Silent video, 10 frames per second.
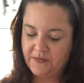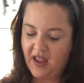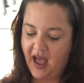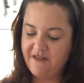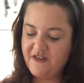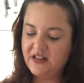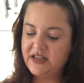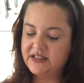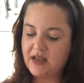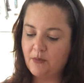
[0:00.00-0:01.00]
I feel
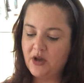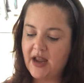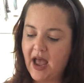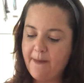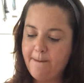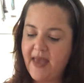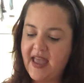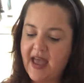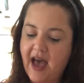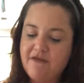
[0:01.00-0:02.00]
like someone ha
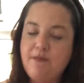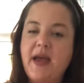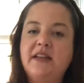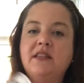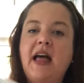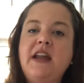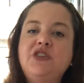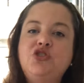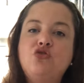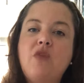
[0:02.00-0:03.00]
may have been led
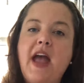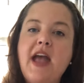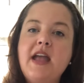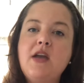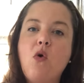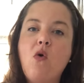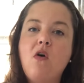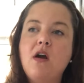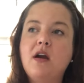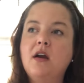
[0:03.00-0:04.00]
astray
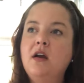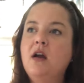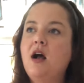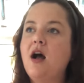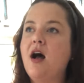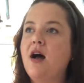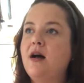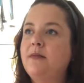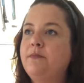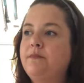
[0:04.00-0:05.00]
or
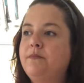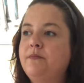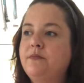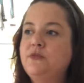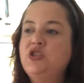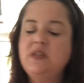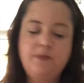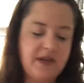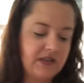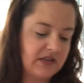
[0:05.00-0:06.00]
um, just
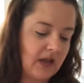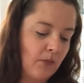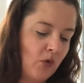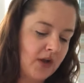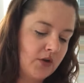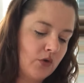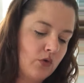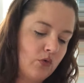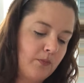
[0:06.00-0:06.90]
been someone who